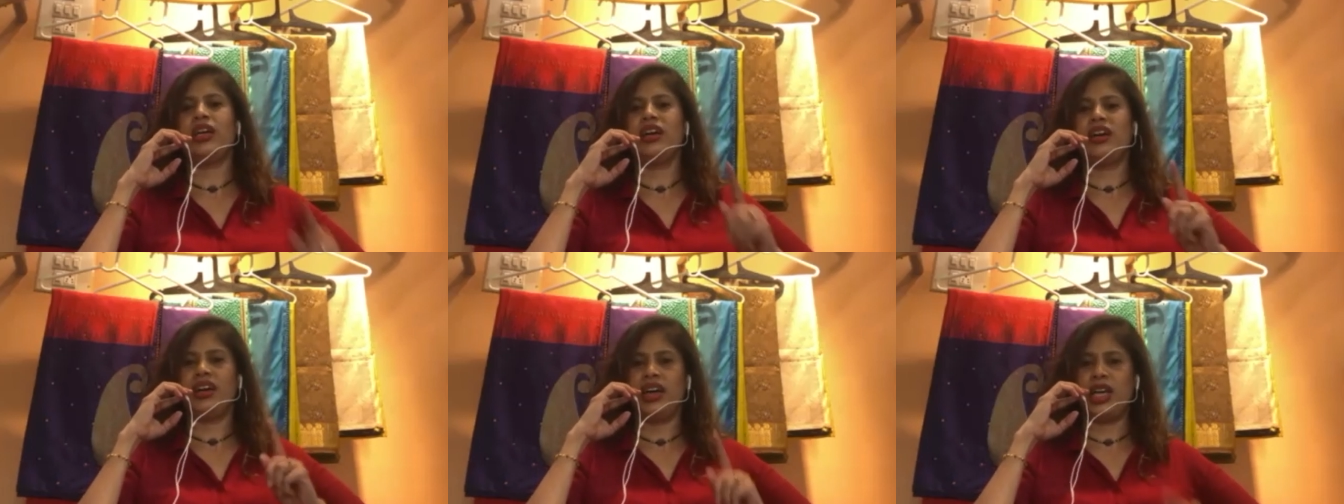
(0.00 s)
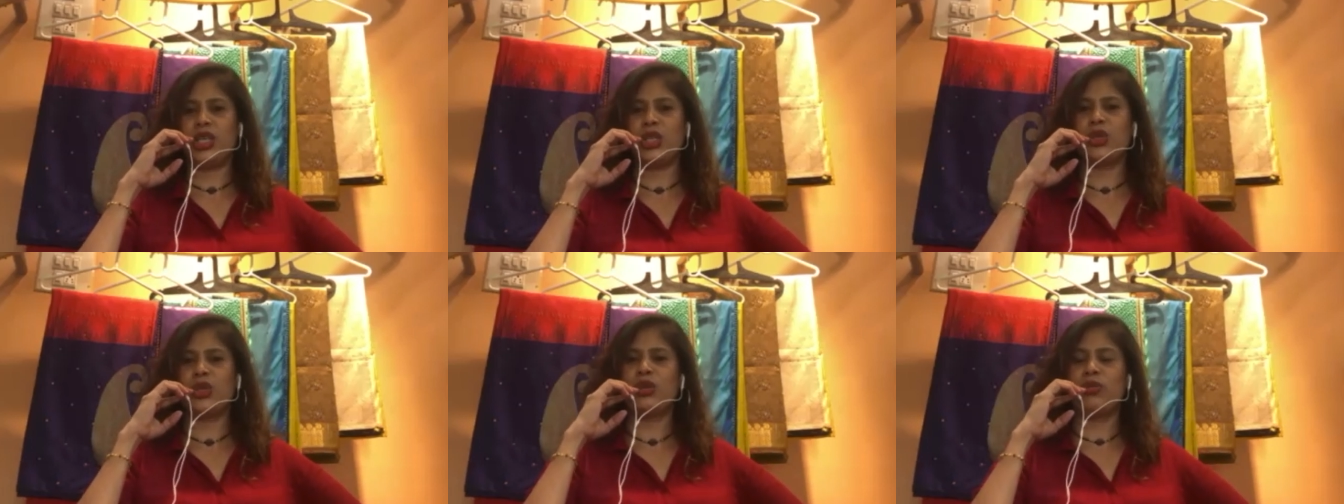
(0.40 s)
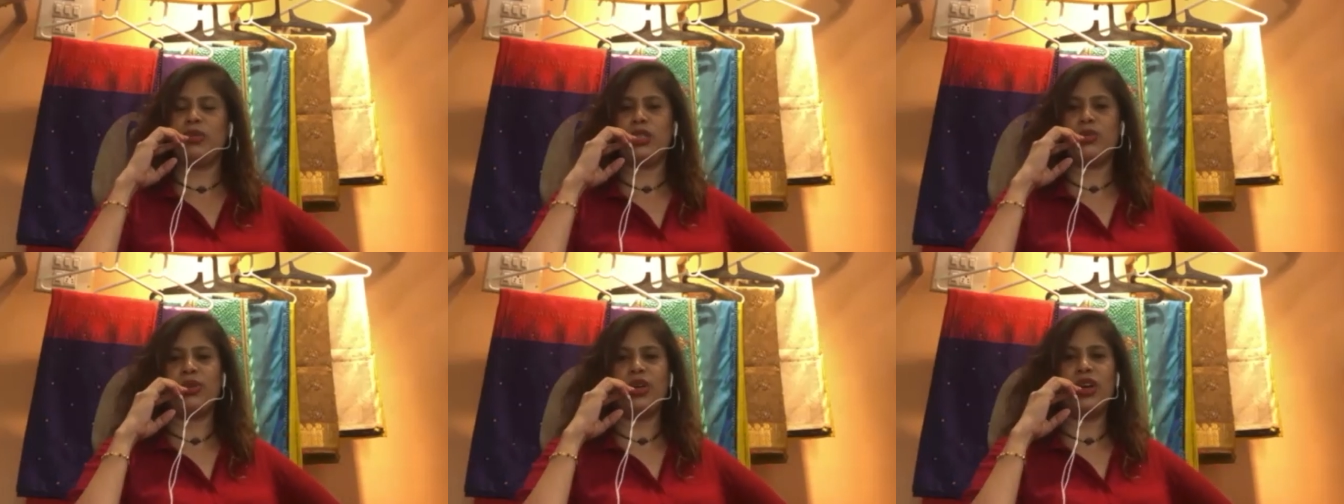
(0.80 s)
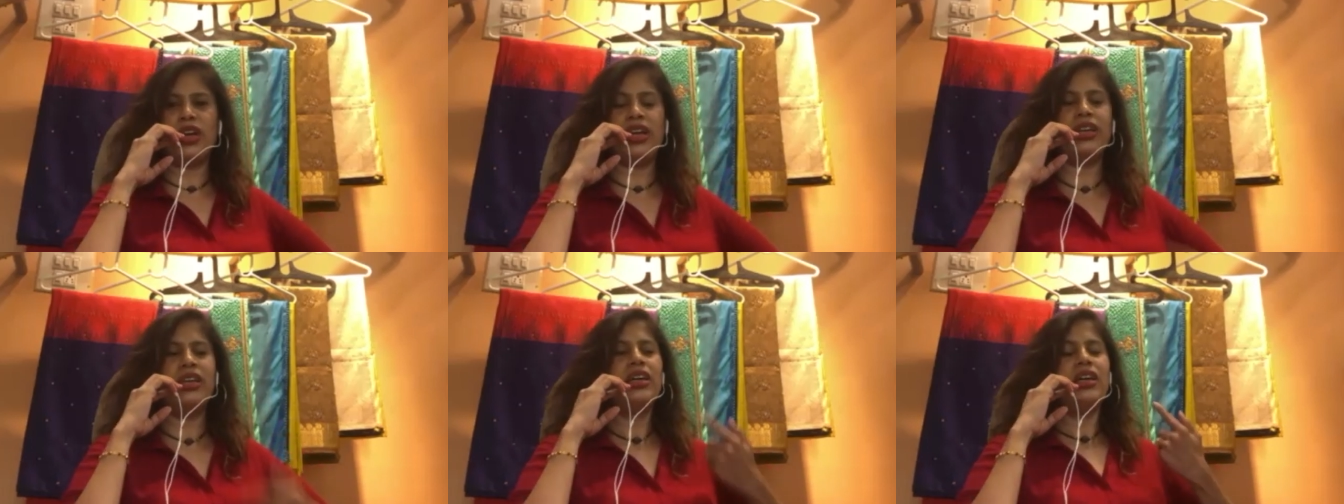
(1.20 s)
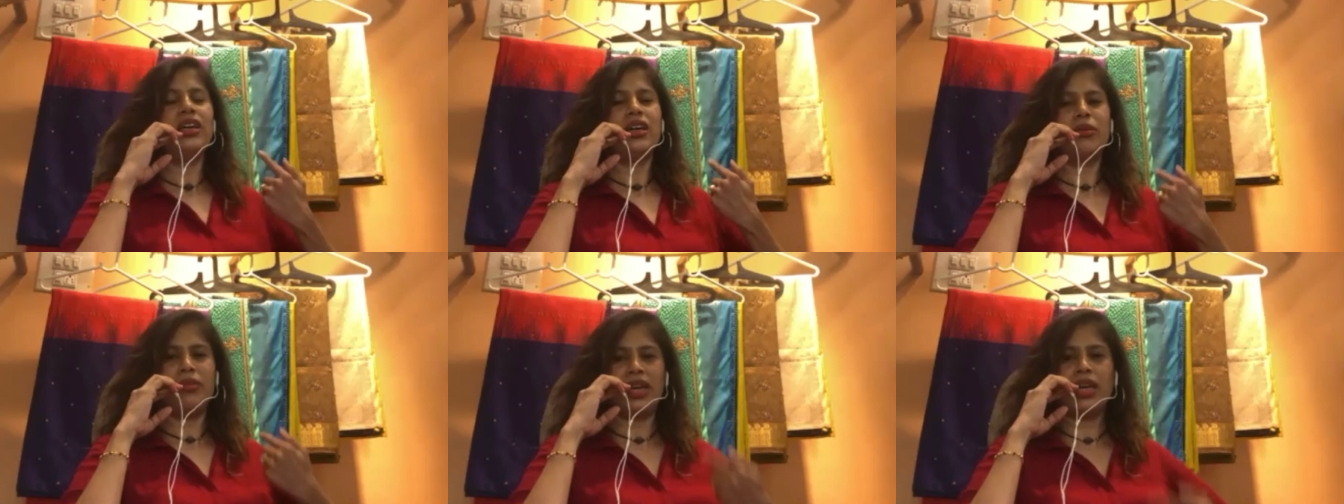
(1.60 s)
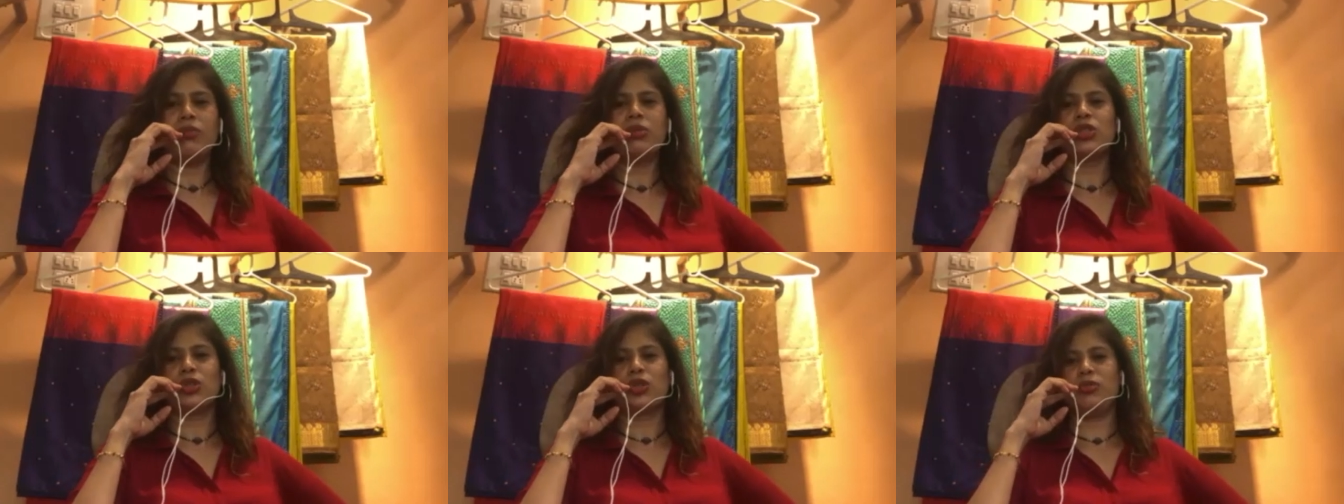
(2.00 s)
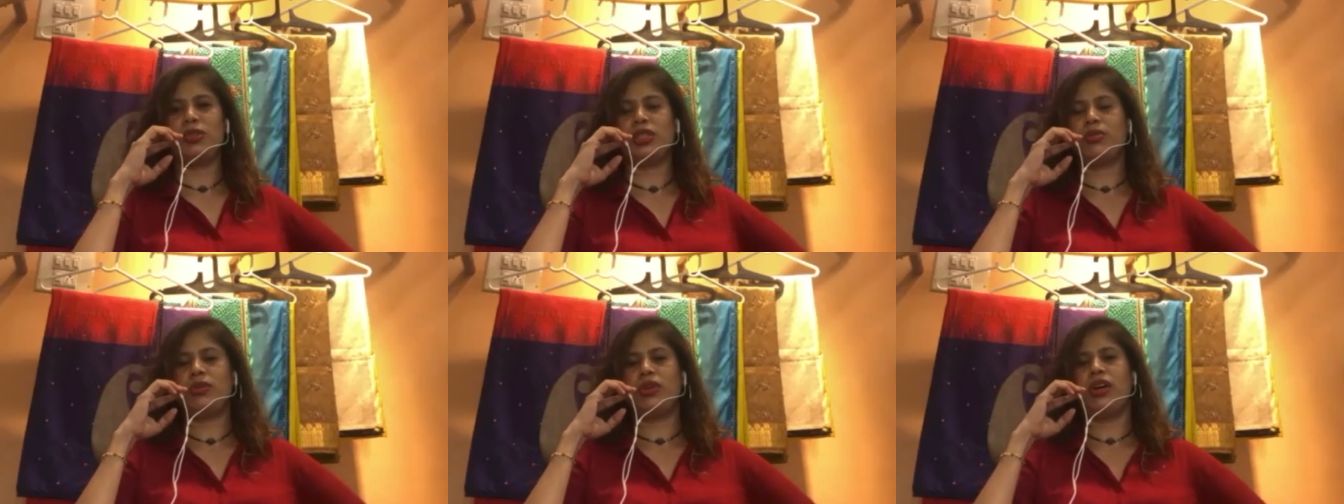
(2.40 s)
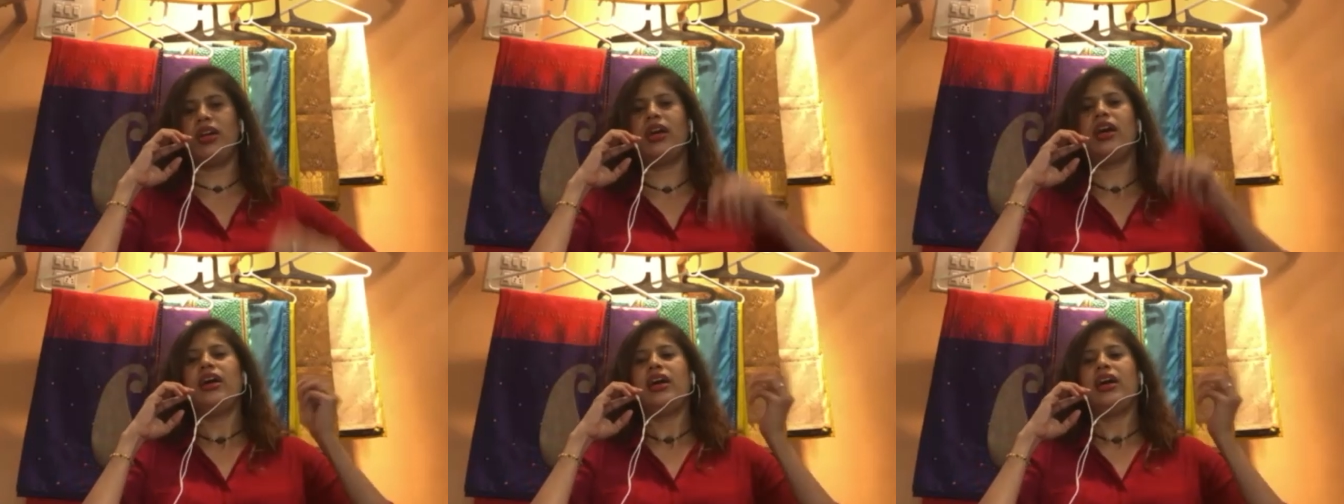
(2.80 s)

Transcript: Her hair shouldn't be spoiled, her makeup shouldn't be spoiled,